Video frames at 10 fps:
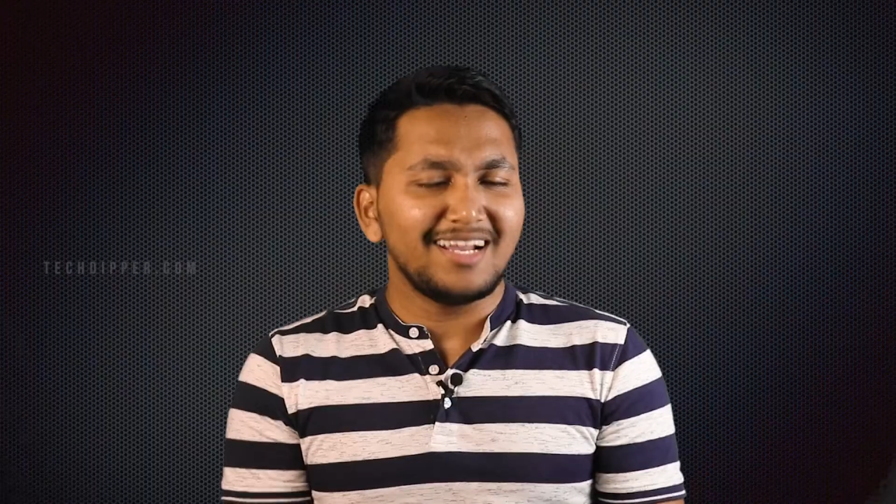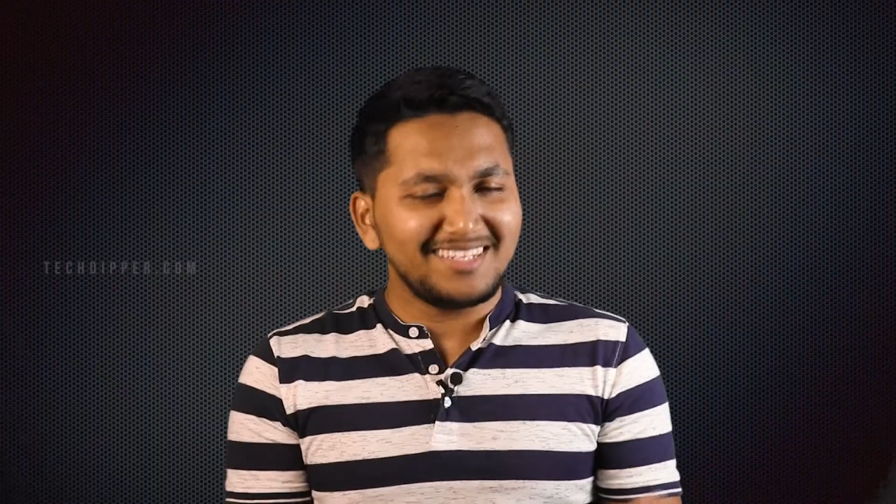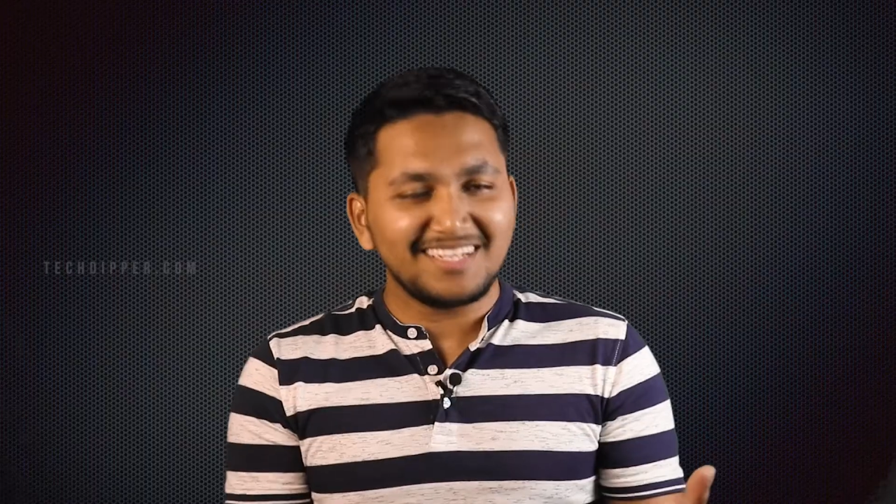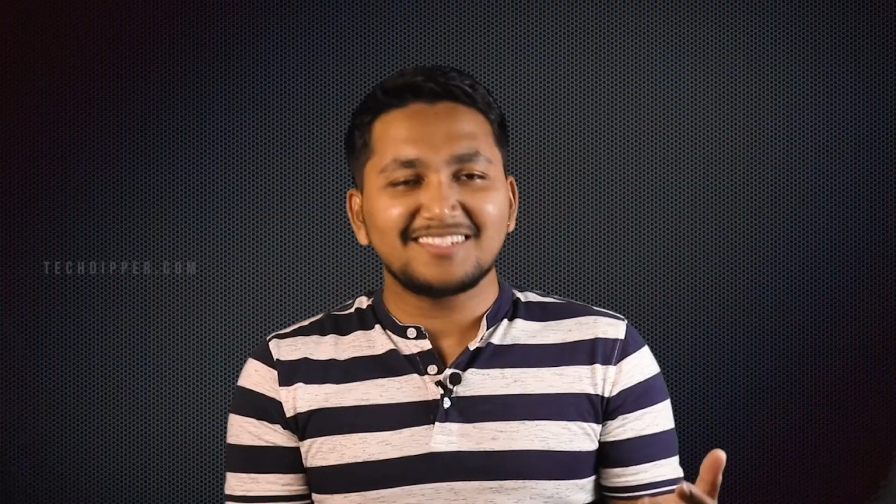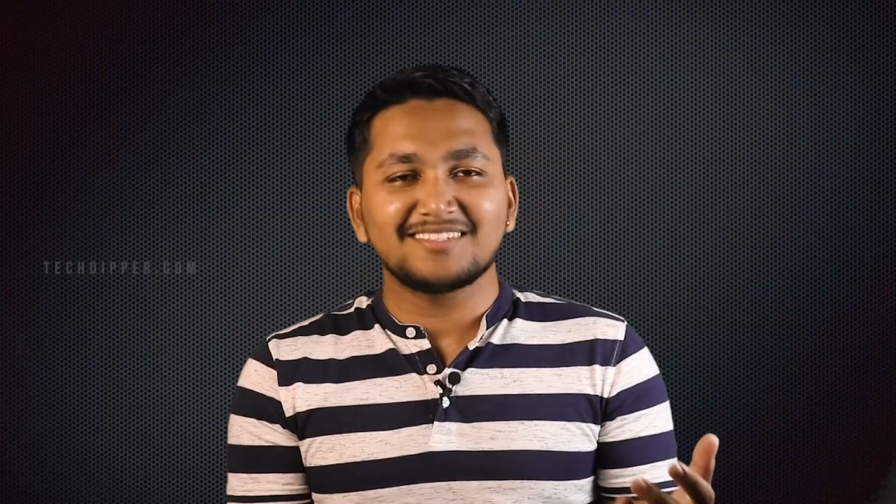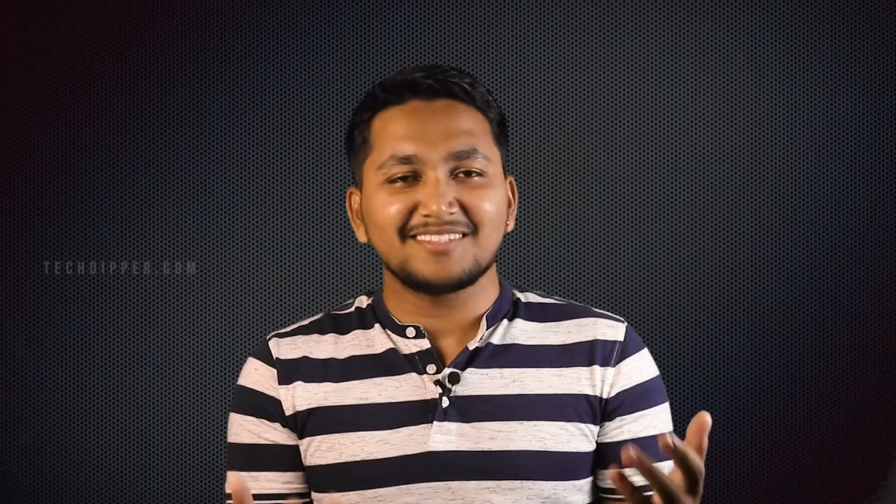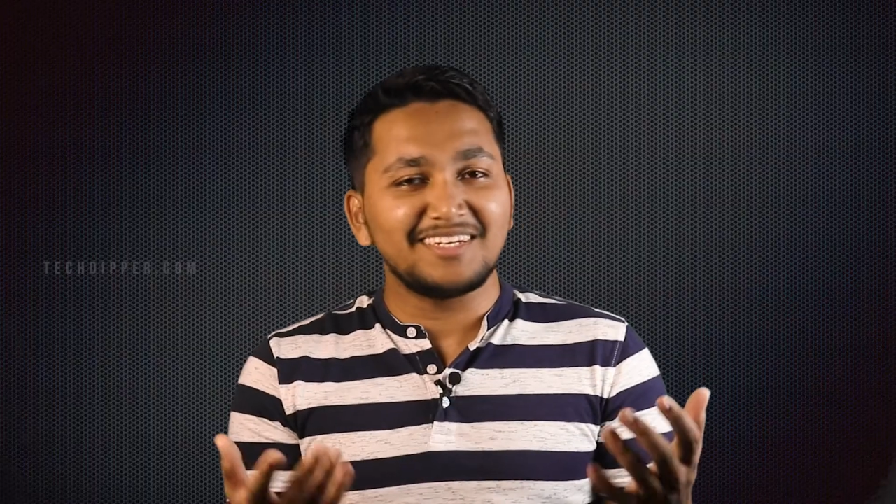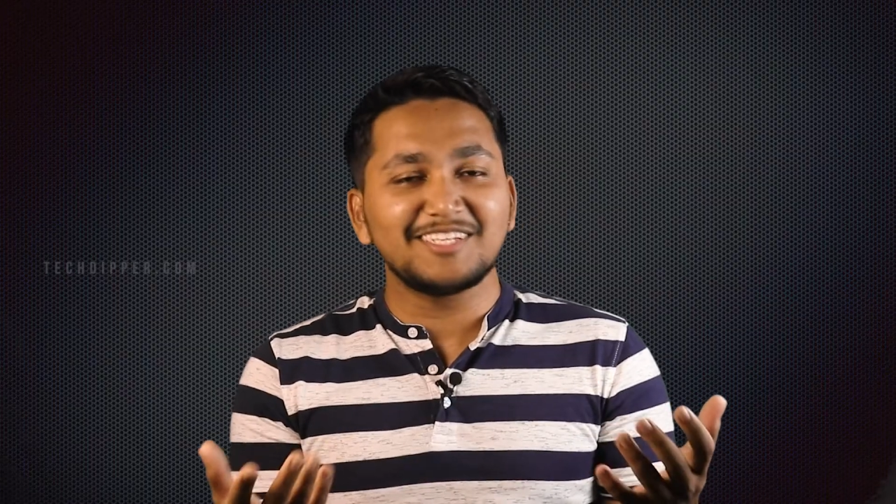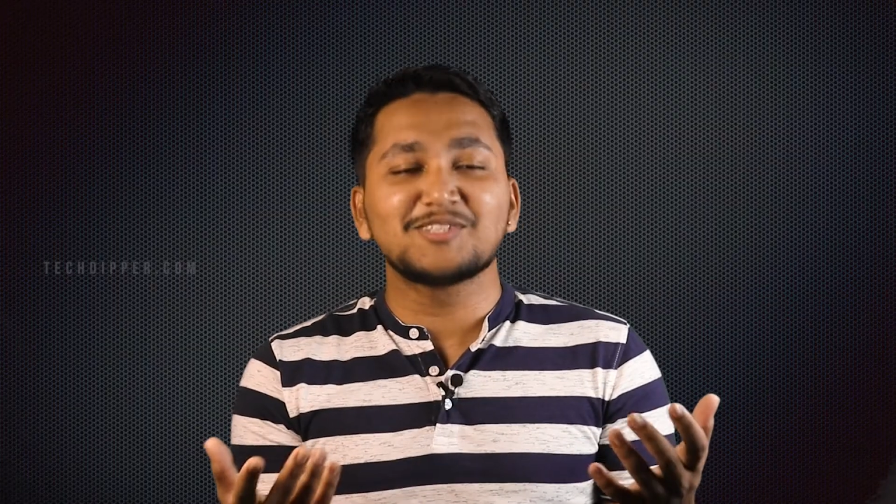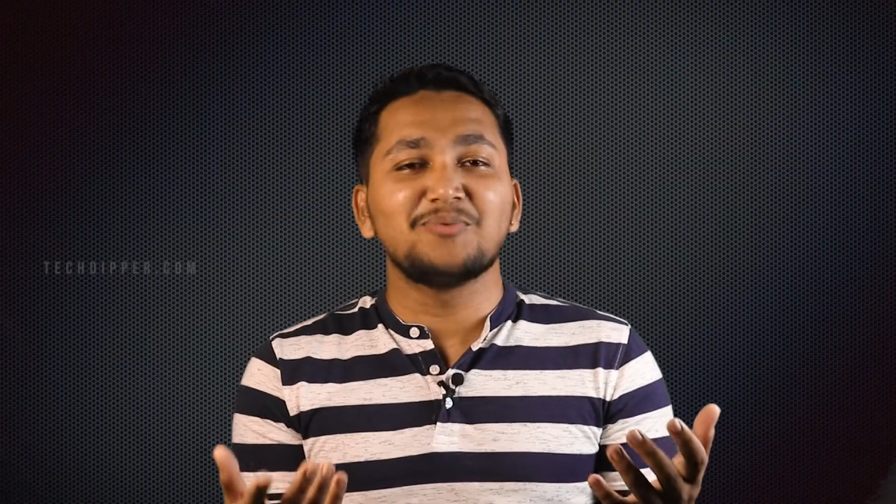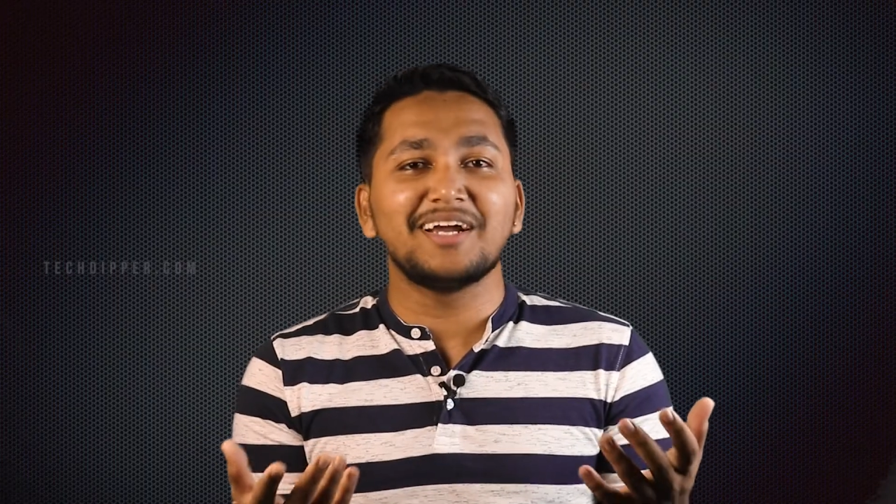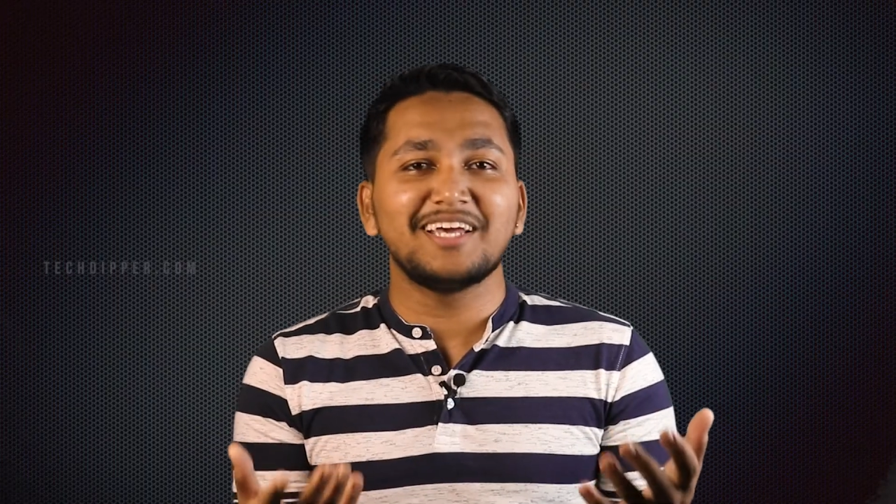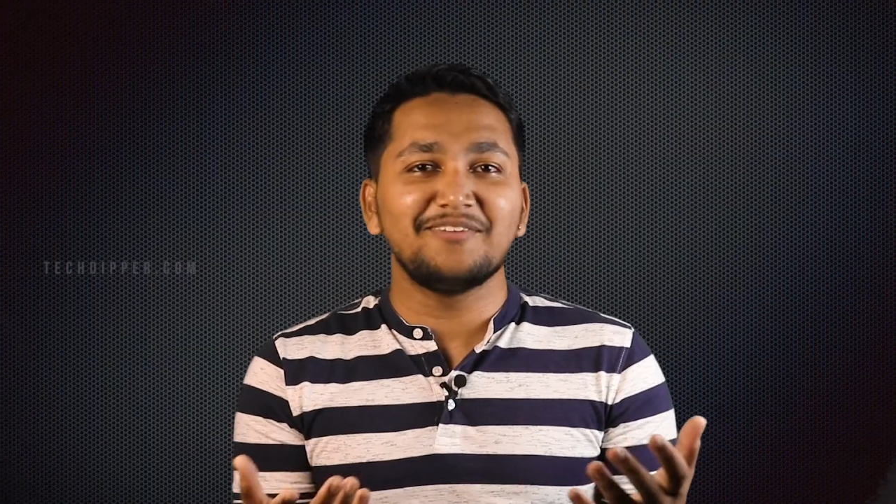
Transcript: And yes, it is quite